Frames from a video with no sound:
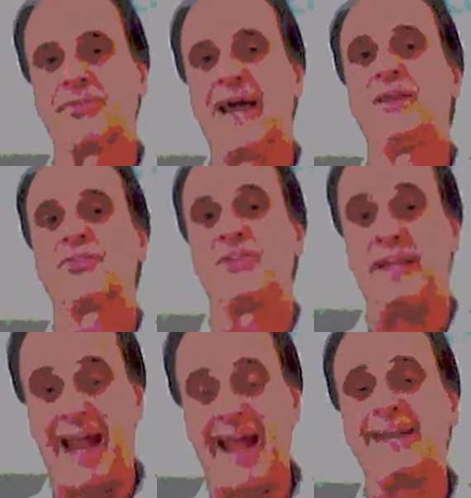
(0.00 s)
That is
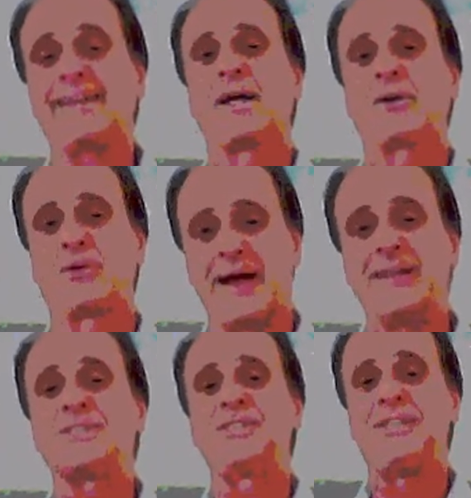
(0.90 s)
the
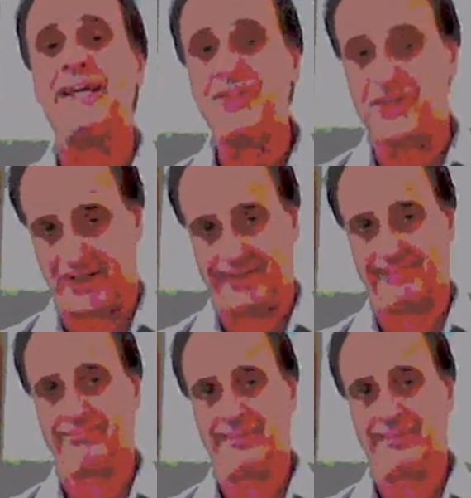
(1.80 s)
Antichrist teaching,